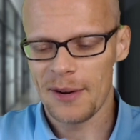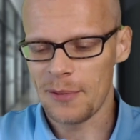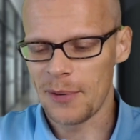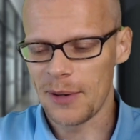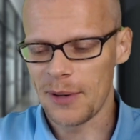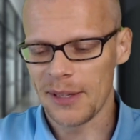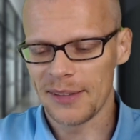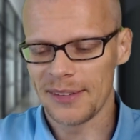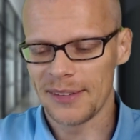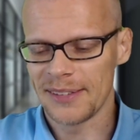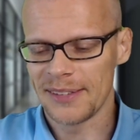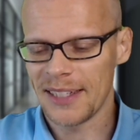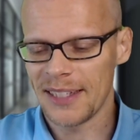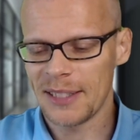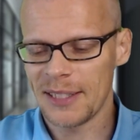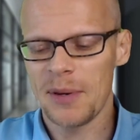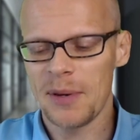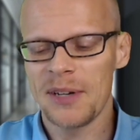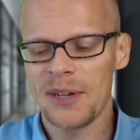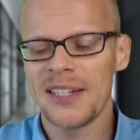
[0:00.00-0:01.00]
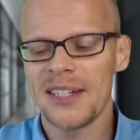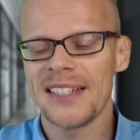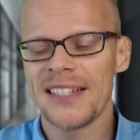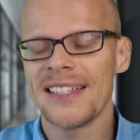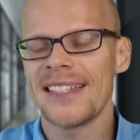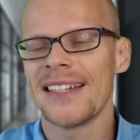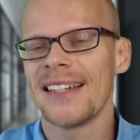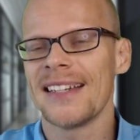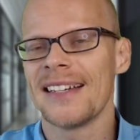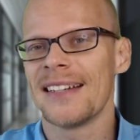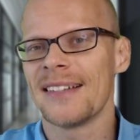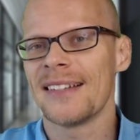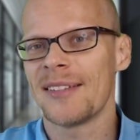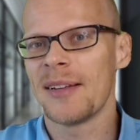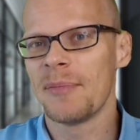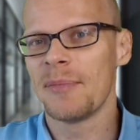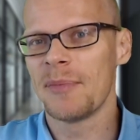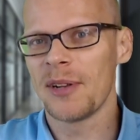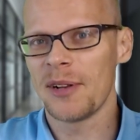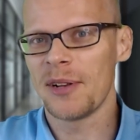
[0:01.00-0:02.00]
will experience it in a
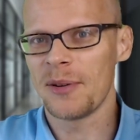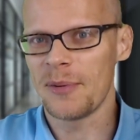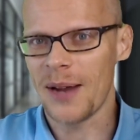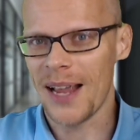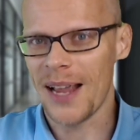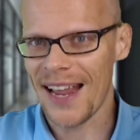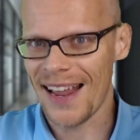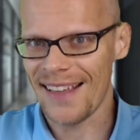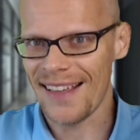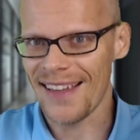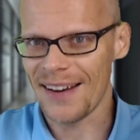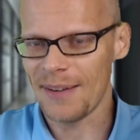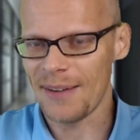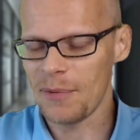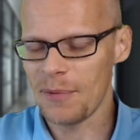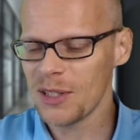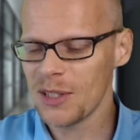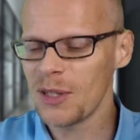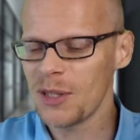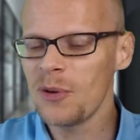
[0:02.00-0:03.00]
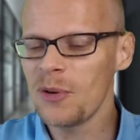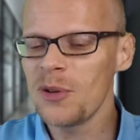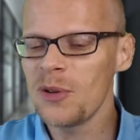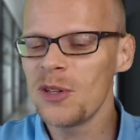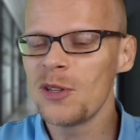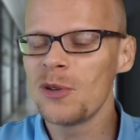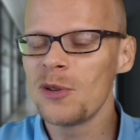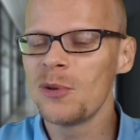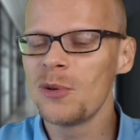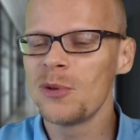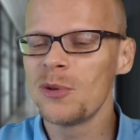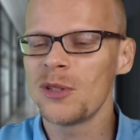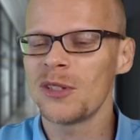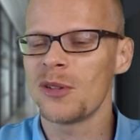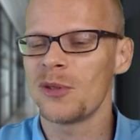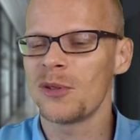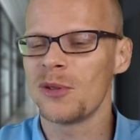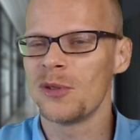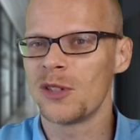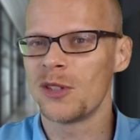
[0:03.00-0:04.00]
similar way, that we're so
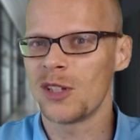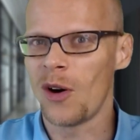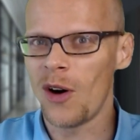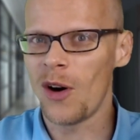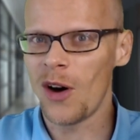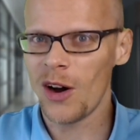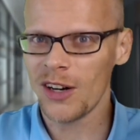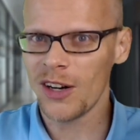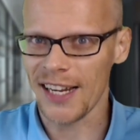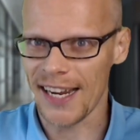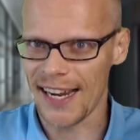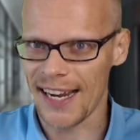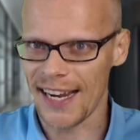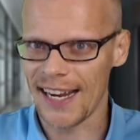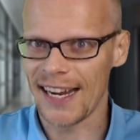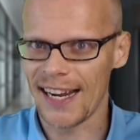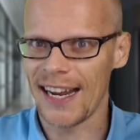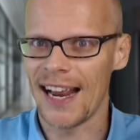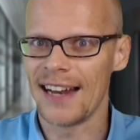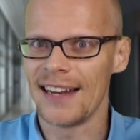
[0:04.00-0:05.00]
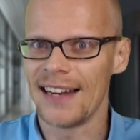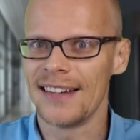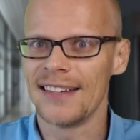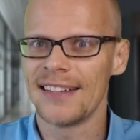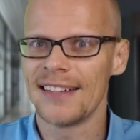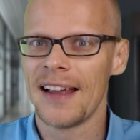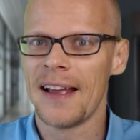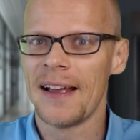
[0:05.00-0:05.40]
used to talking. And